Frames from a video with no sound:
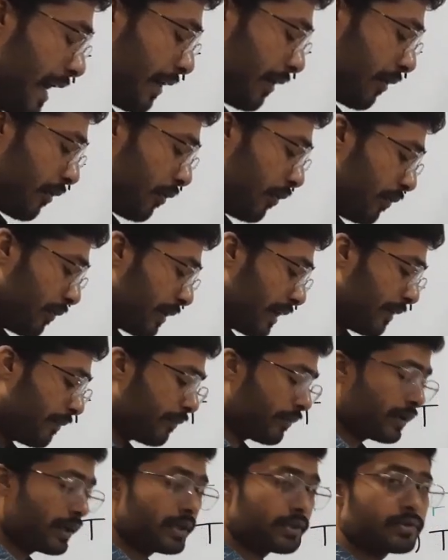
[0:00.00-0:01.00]
at room
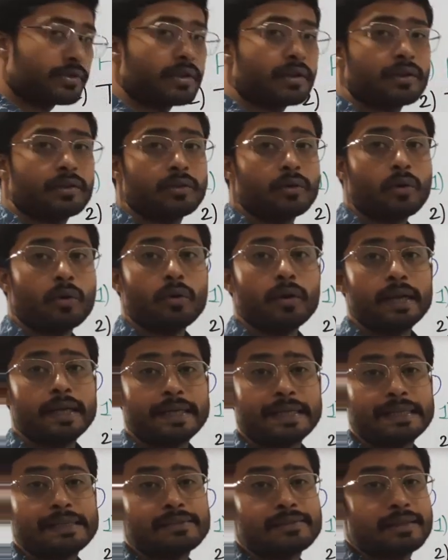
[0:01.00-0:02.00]
temperature. No,
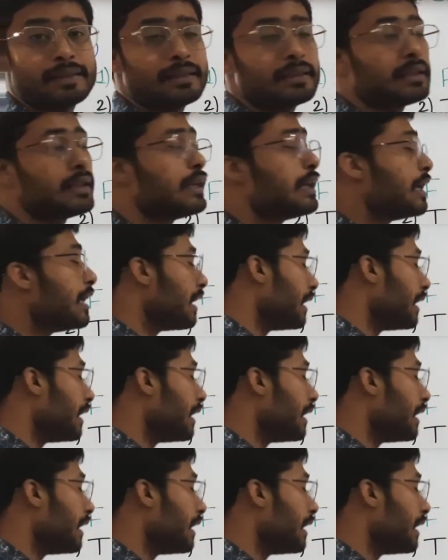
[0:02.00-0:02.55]
it is in